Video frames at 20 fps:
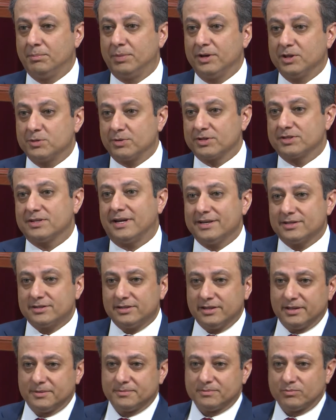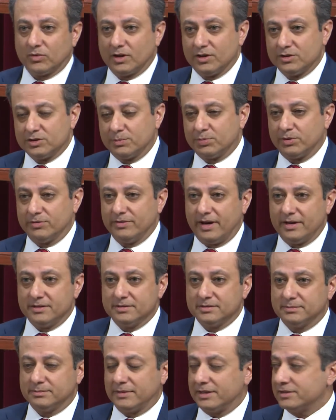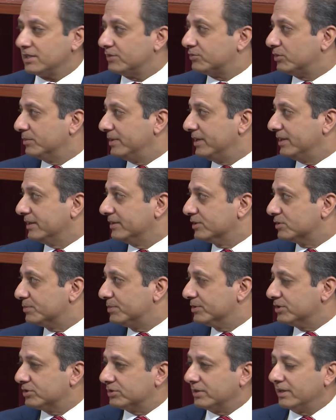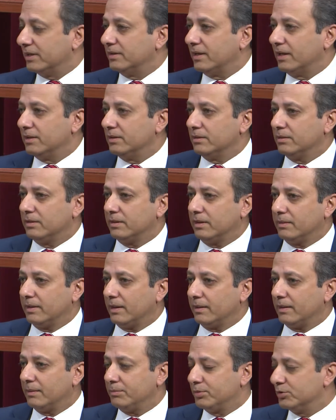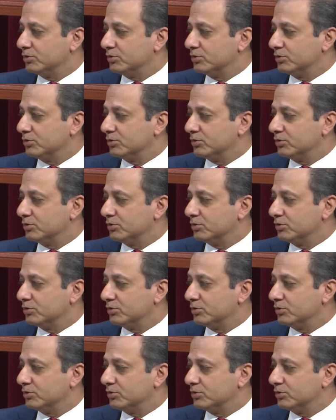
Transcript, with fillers: But it's precisely to prevent myself from being in this position, and I